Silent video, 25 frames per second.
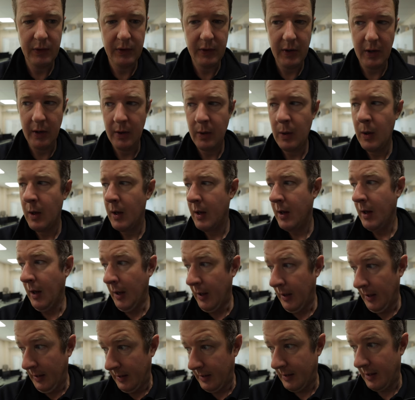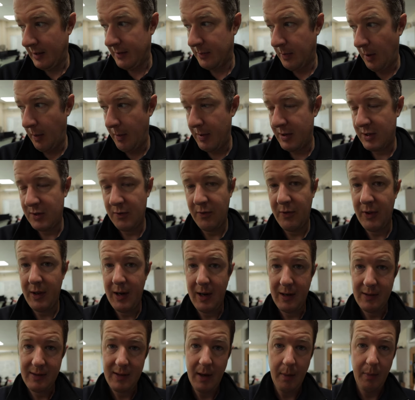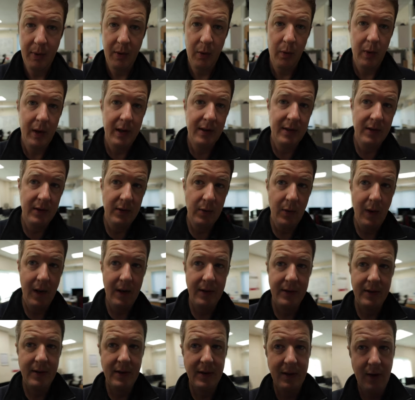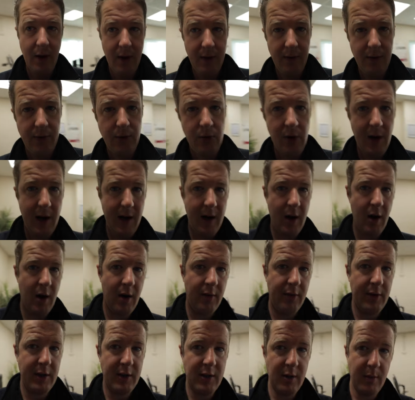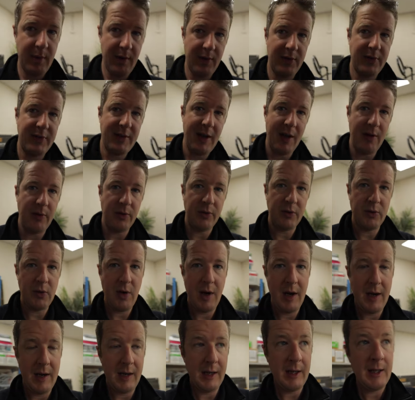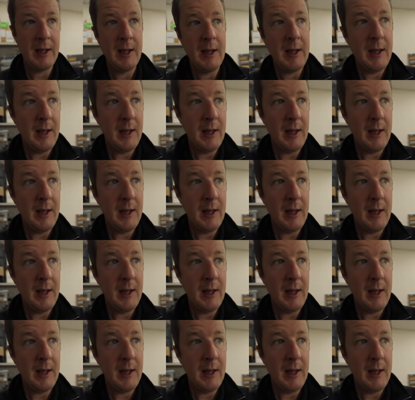So that's my mission for the next couple of weeks as well, is to kind of train Harvey, do a bit of sales training,